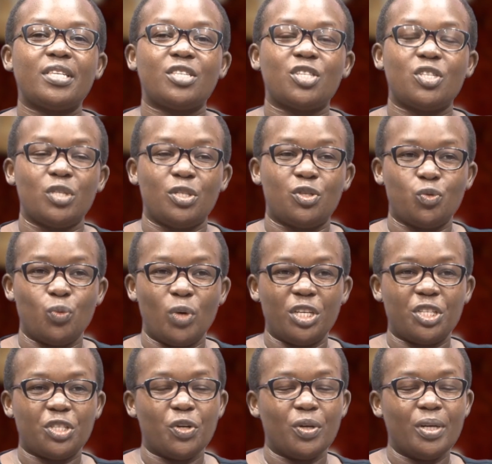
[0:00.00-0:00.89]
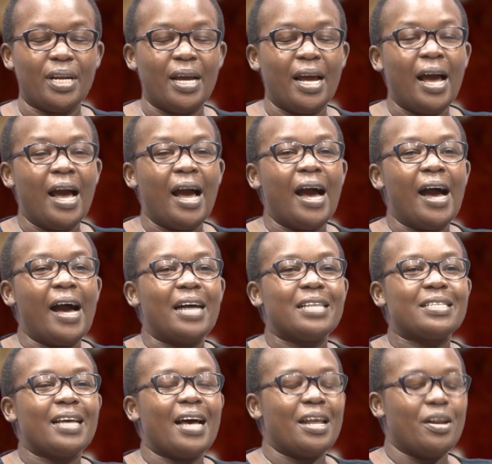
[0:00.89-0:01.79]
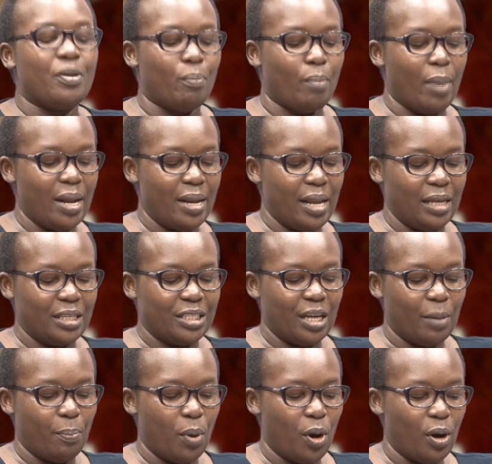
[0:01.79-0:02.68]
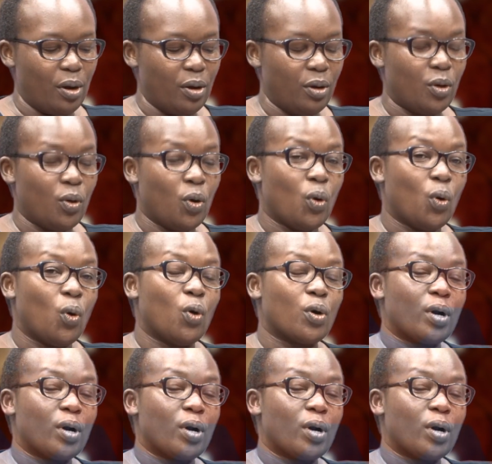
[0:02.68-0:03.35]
situation as unmanageable or